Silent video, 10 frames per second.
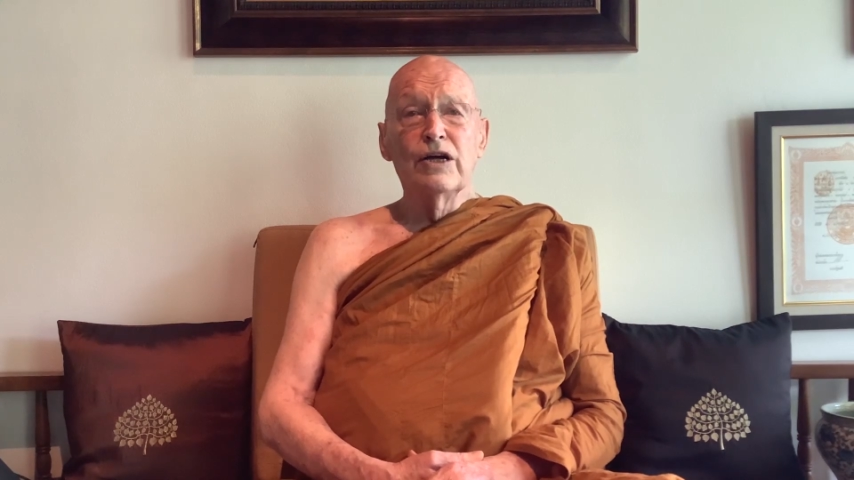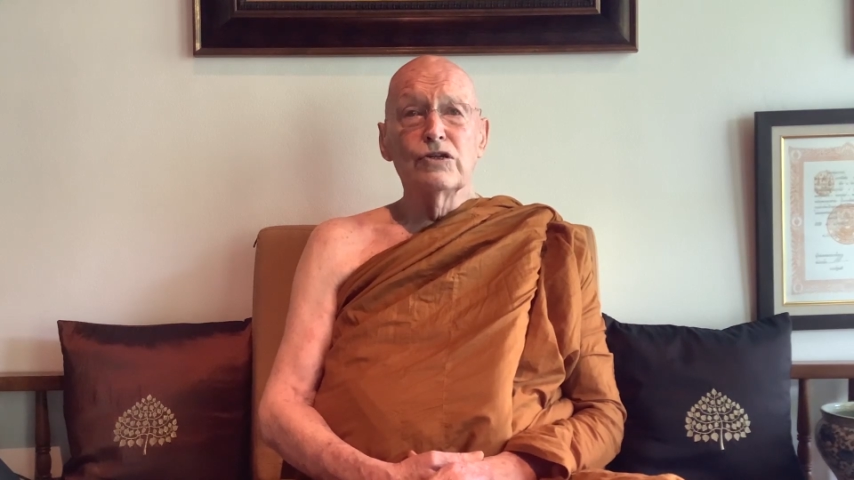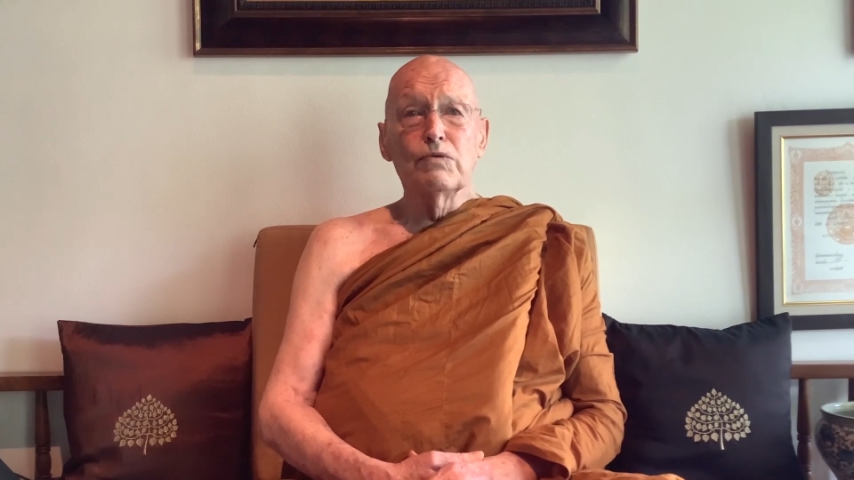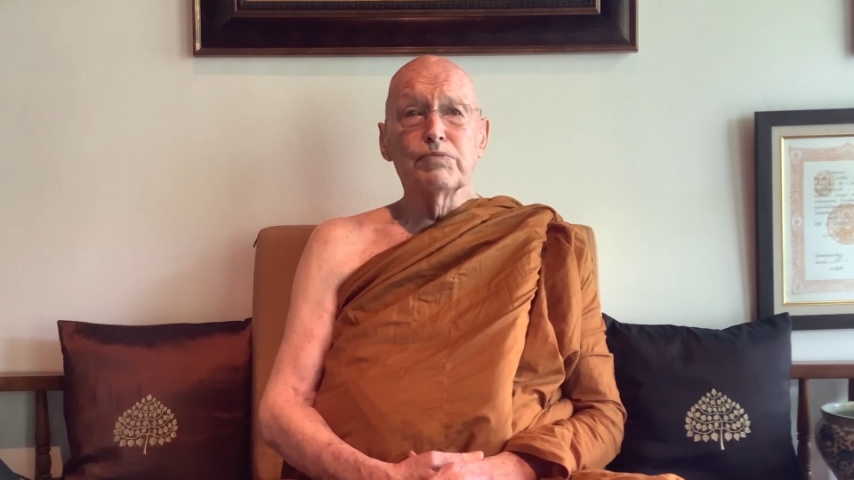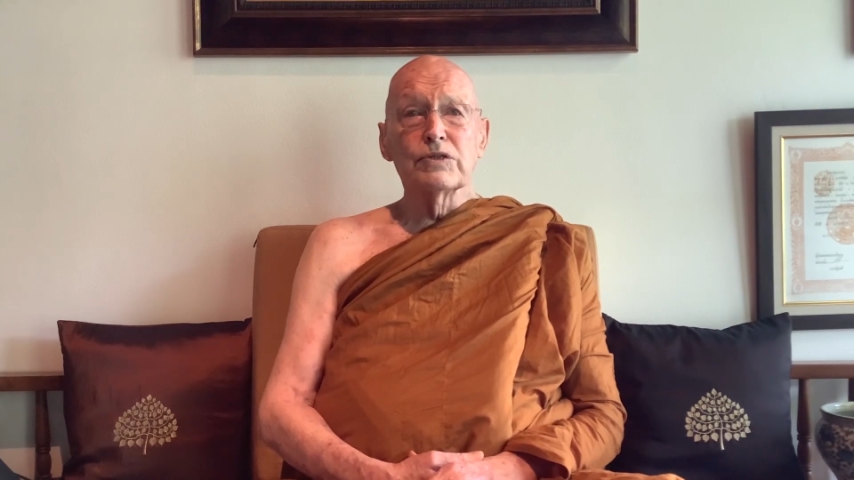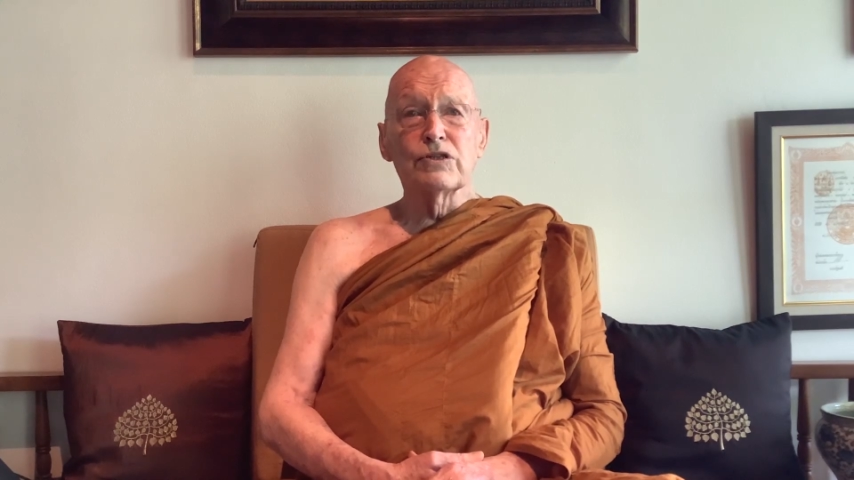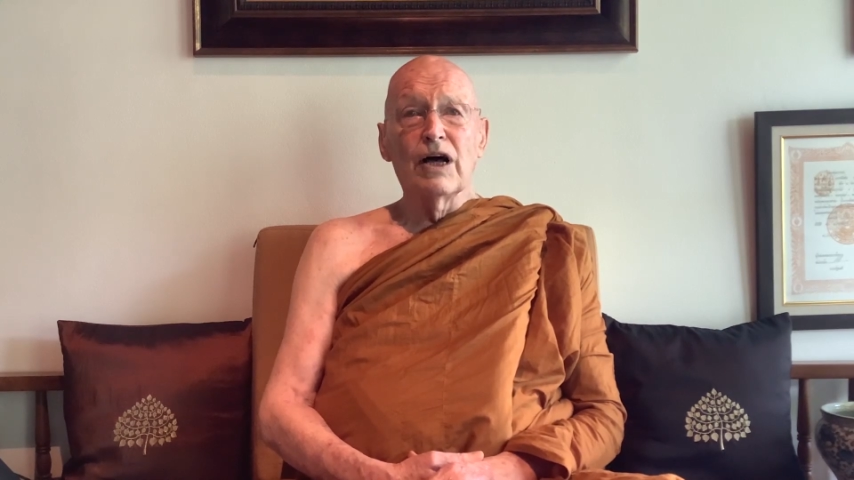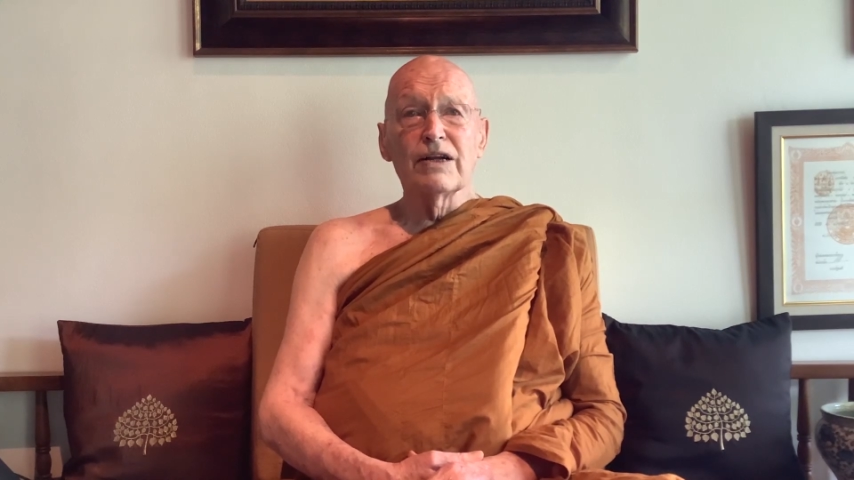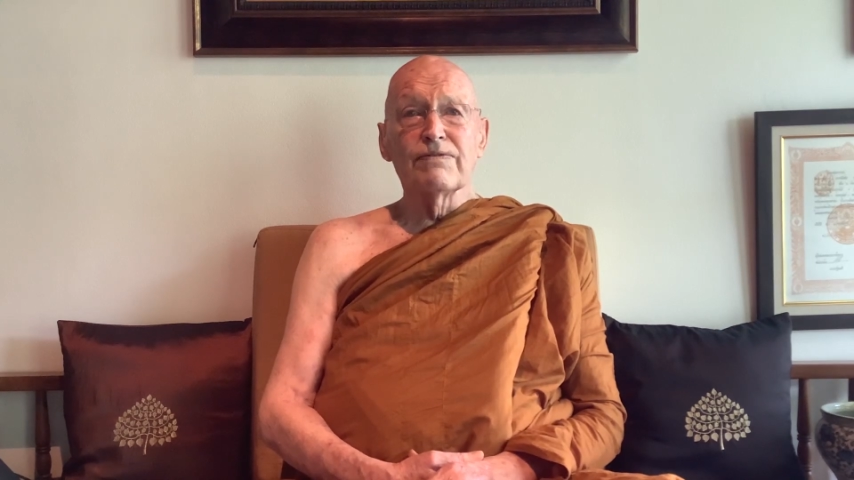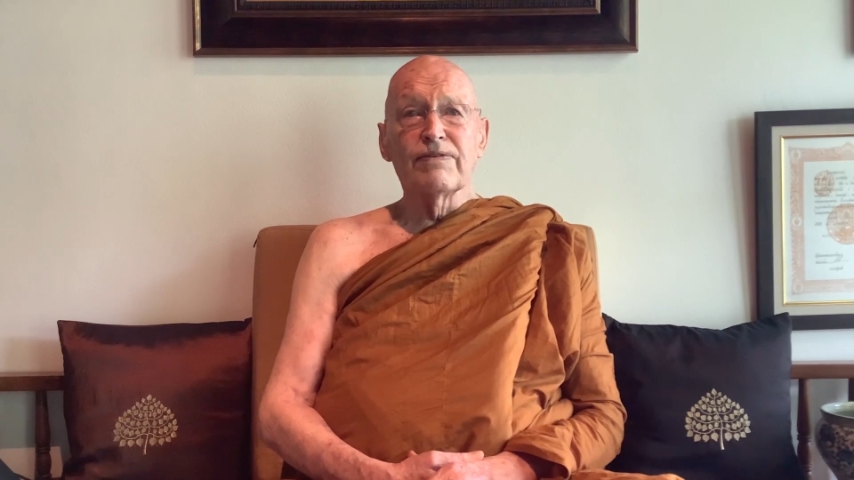to
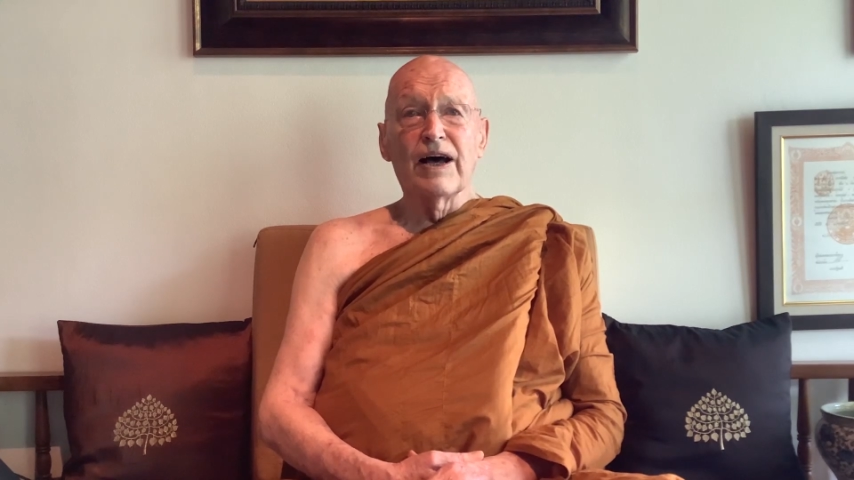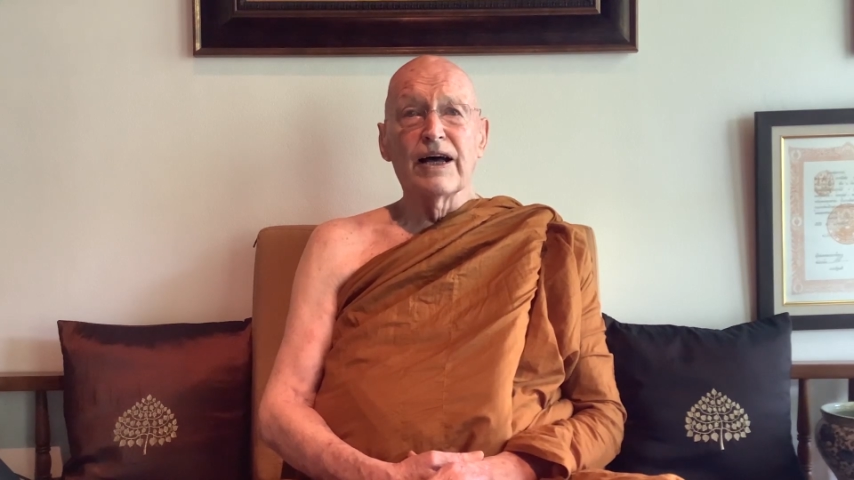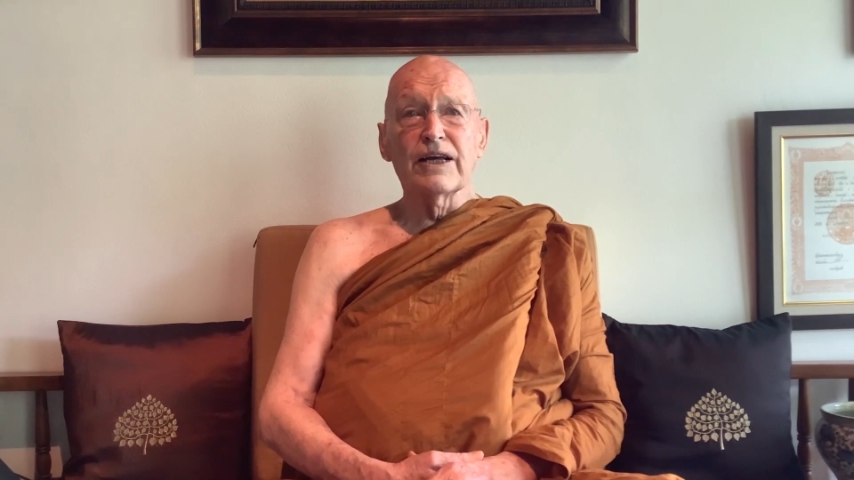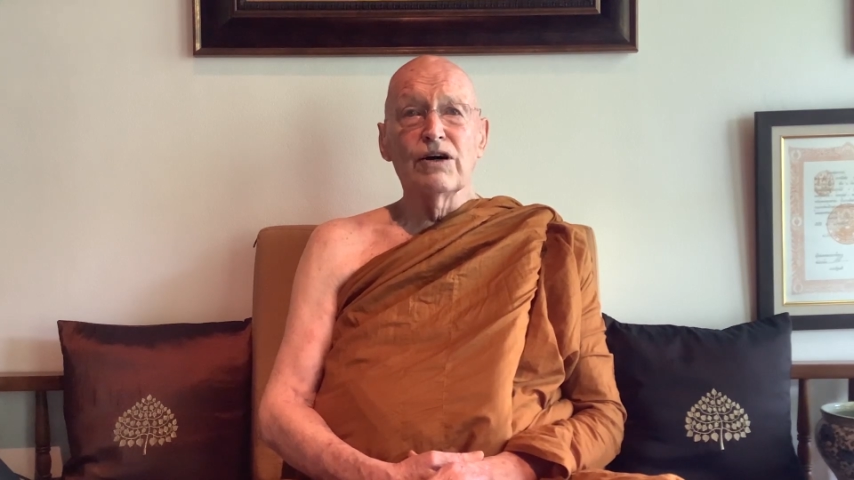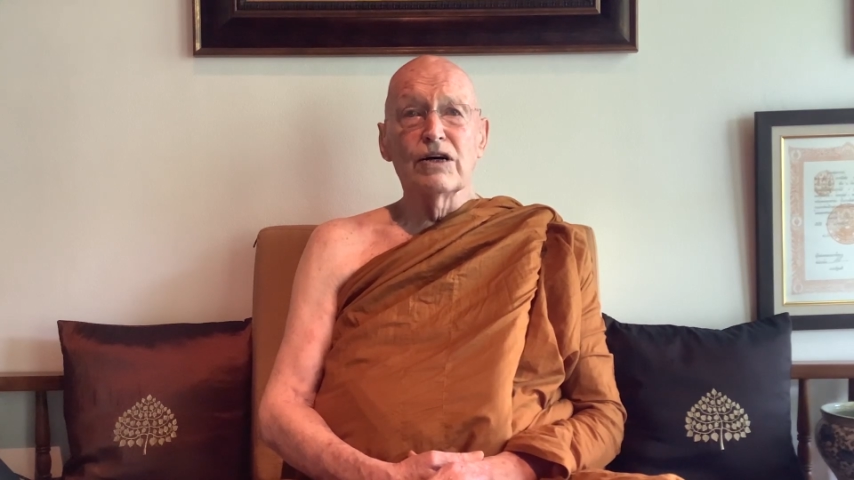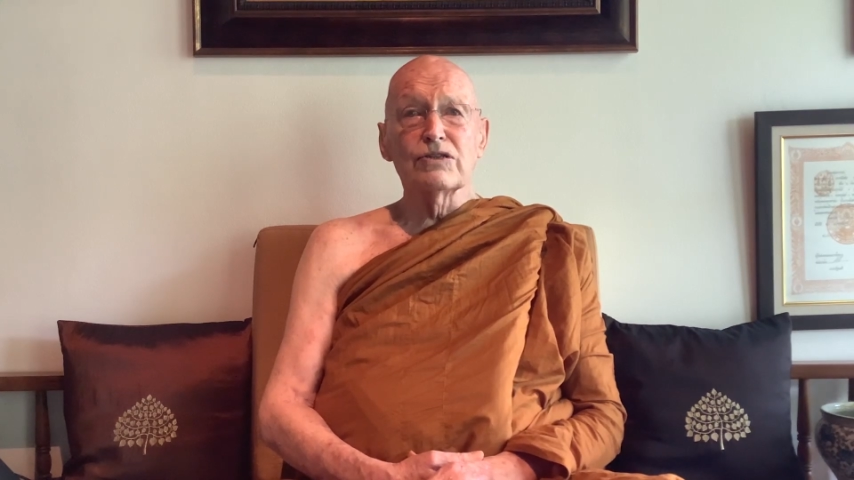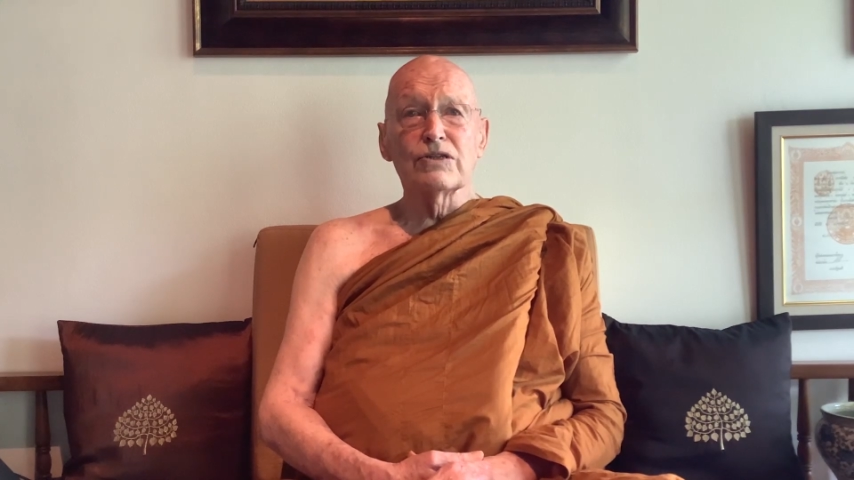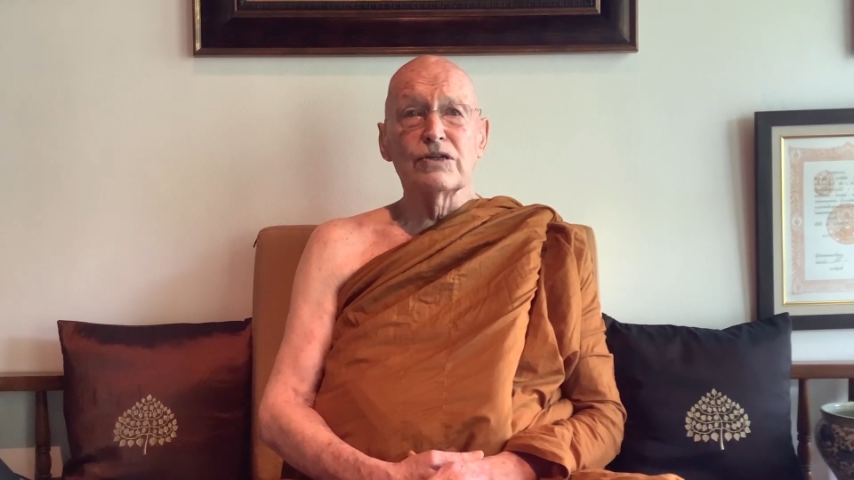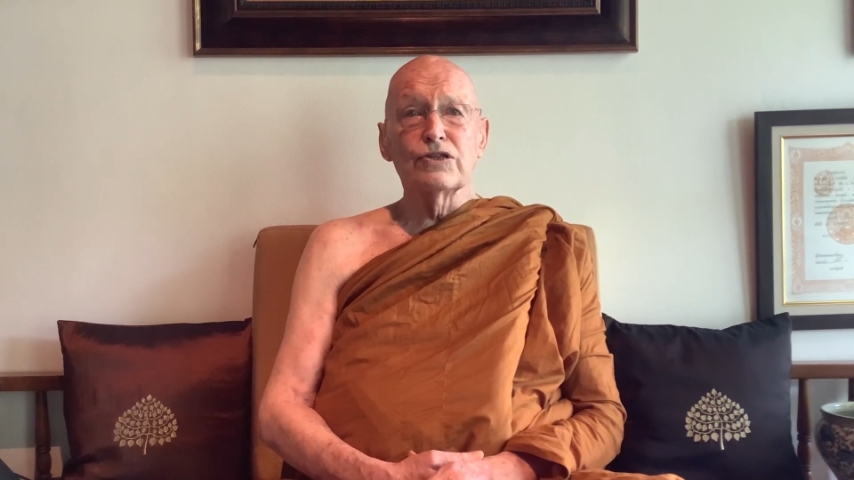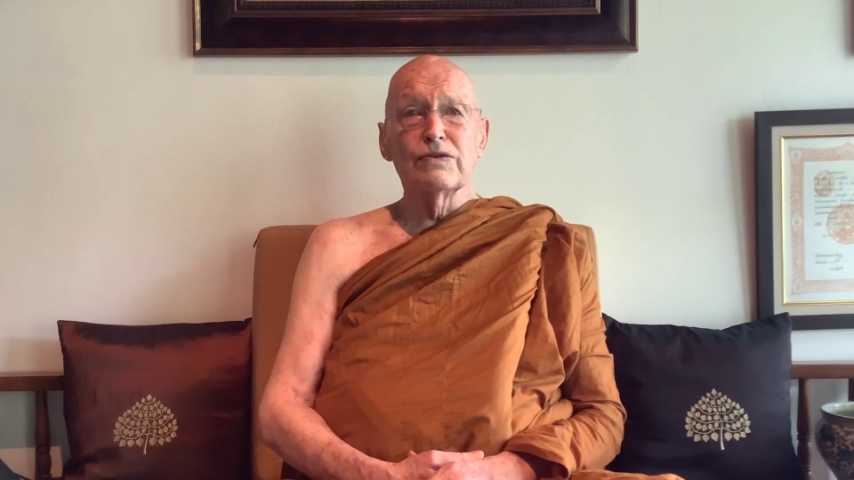personify consciousness,